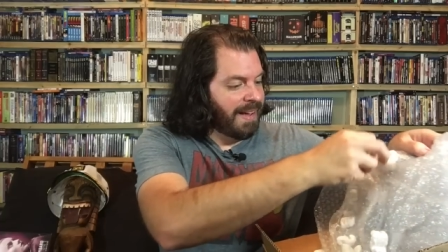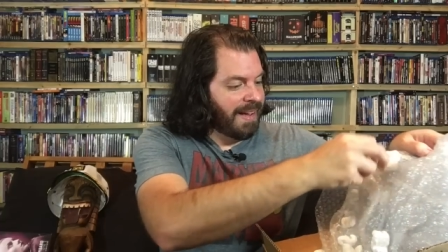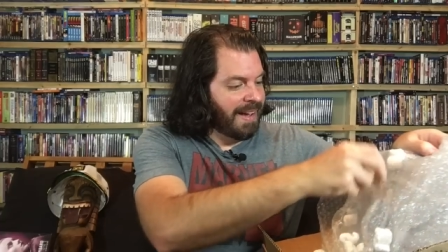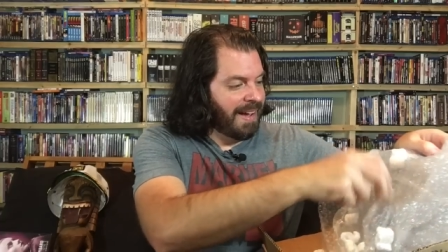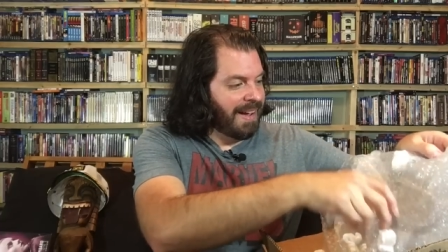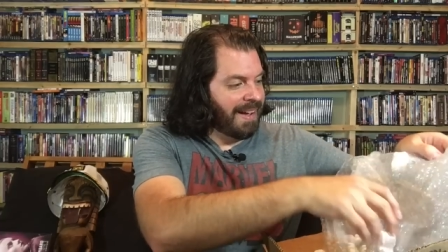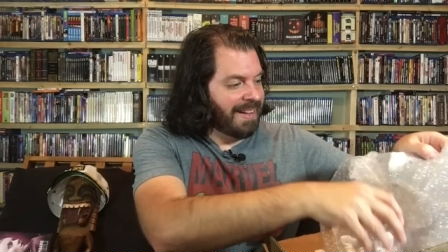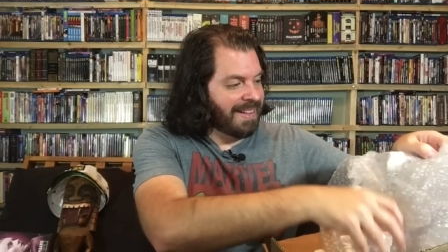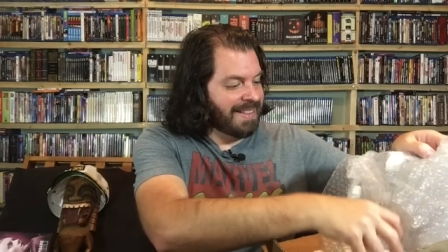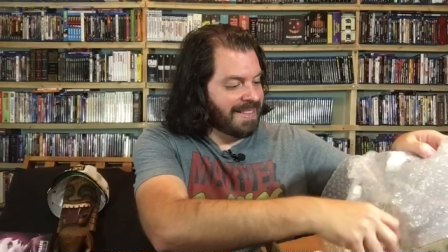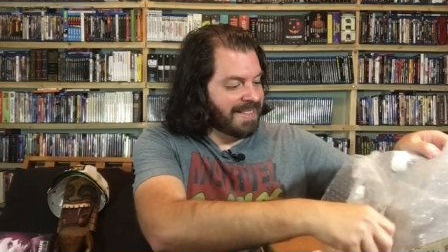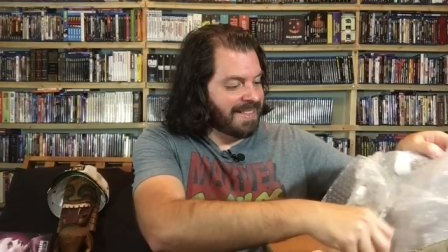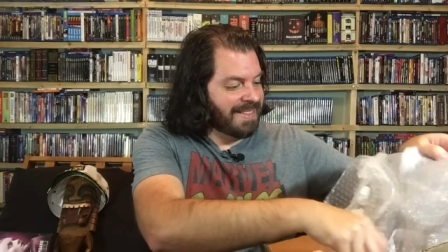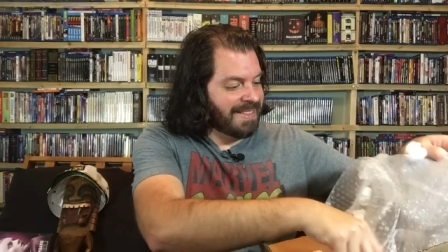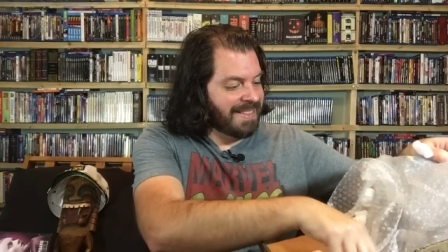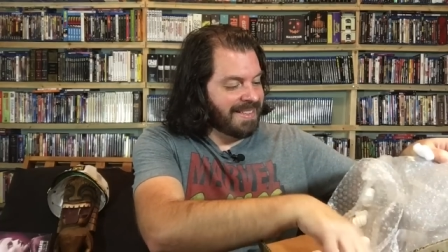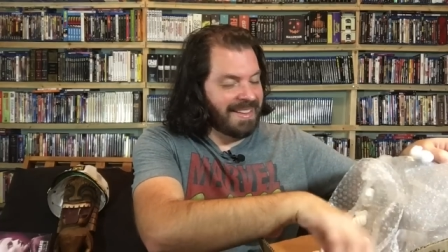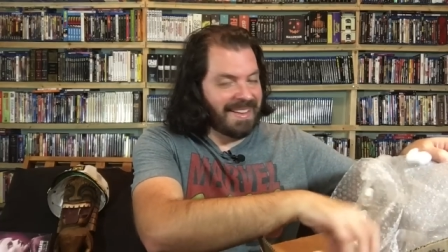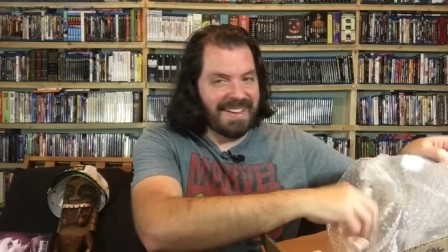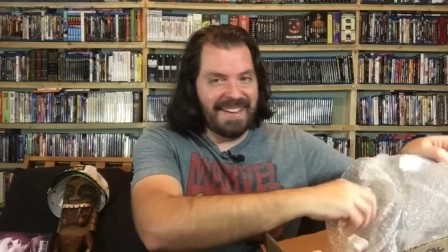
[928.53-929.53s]
And
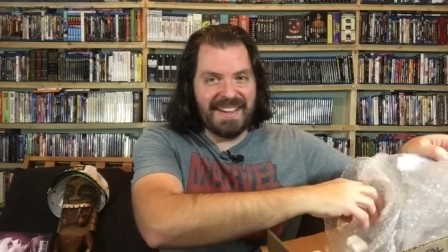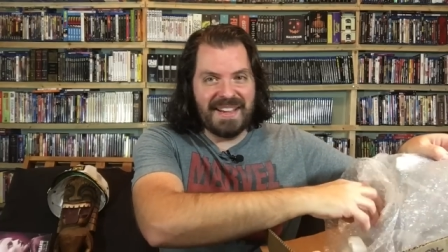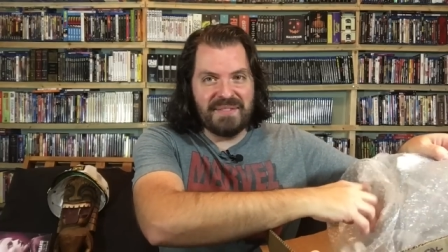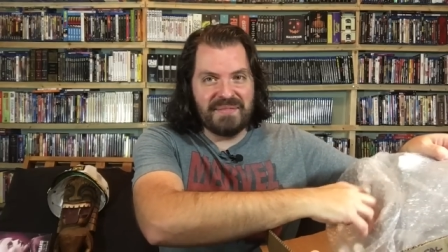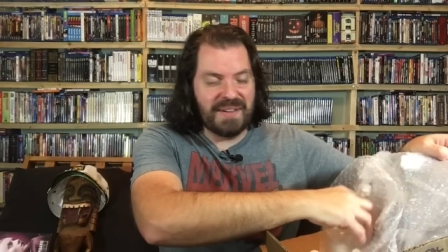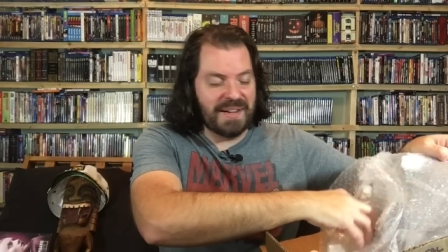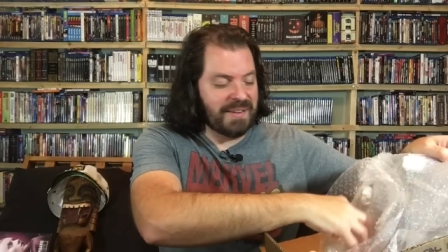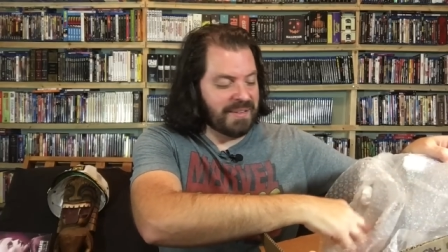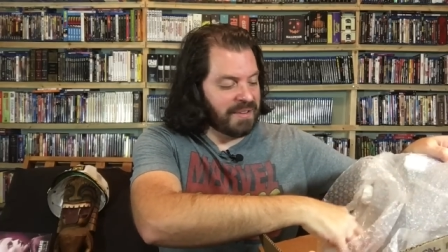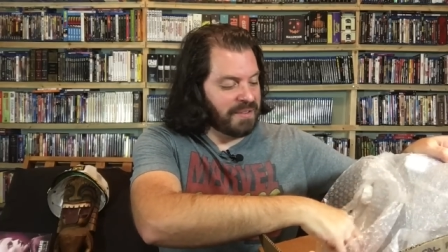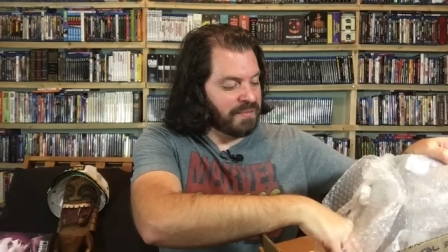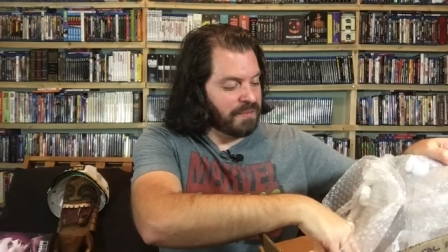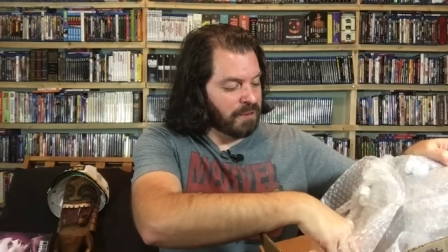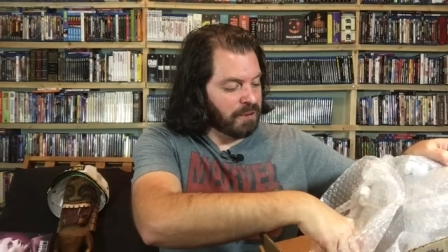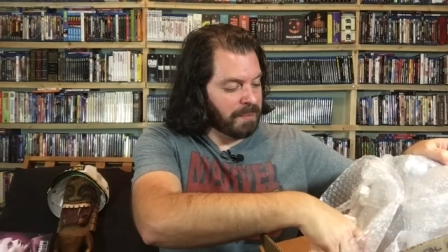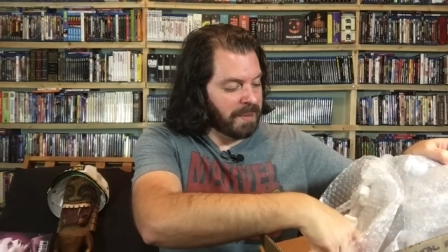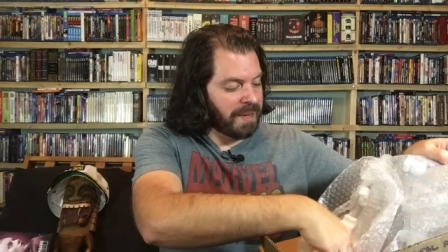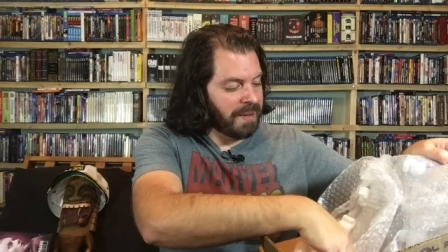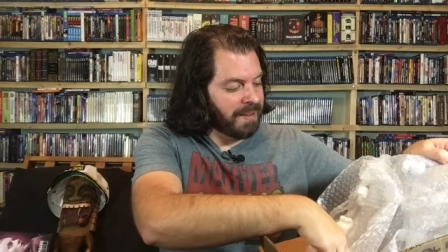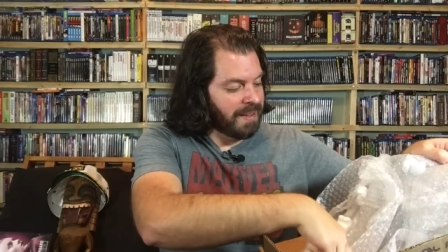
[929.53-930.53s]
he found it
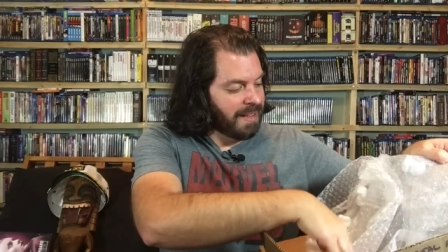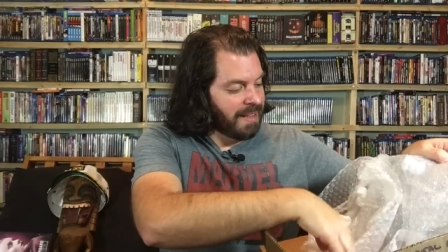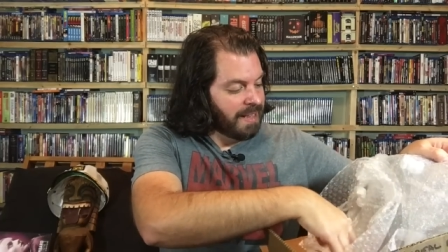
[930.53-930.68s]
for me.